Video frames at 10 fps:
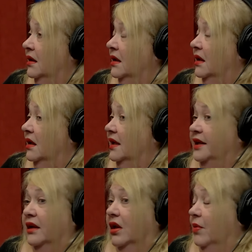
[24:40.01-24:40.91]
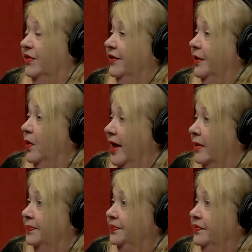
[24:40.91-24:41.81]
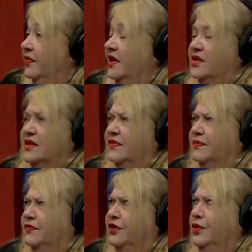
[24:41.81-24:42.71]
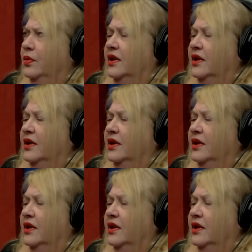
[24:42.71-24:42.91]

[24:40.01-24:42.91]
uh, get along with very well. There's a few,